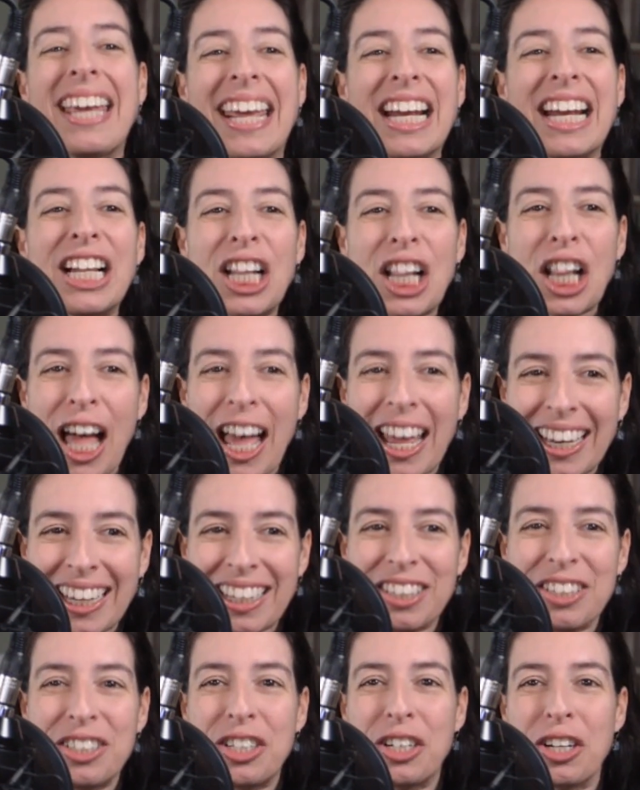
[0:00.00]
a lot
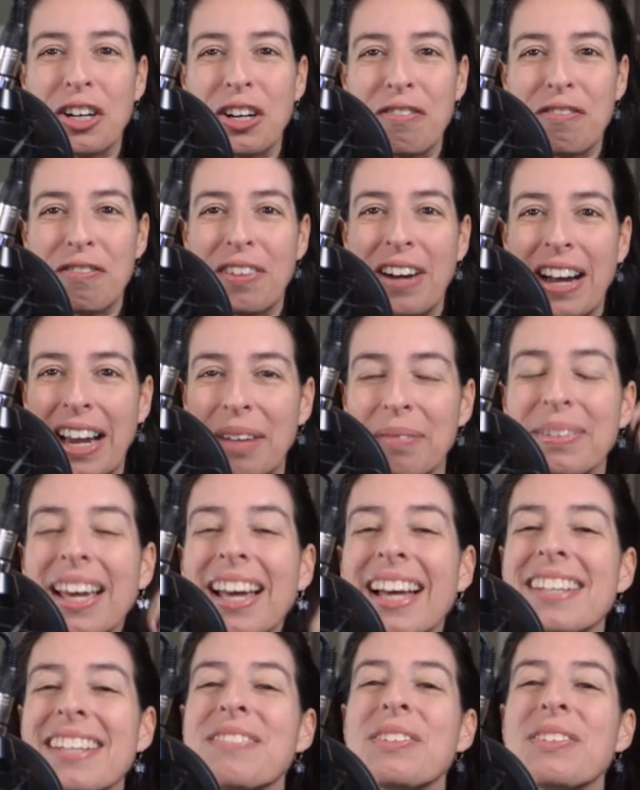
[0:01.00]
into your frame,
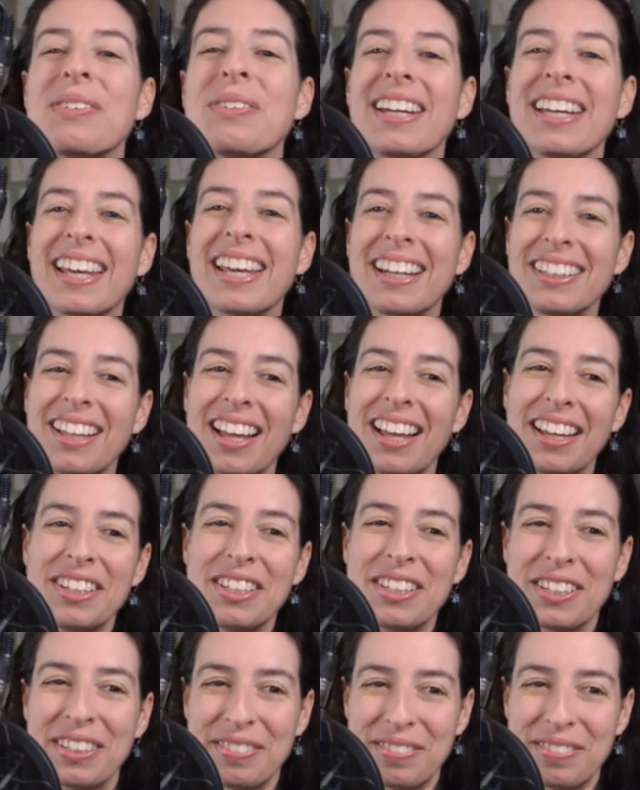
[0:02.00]
yes. If you want to get a lot into your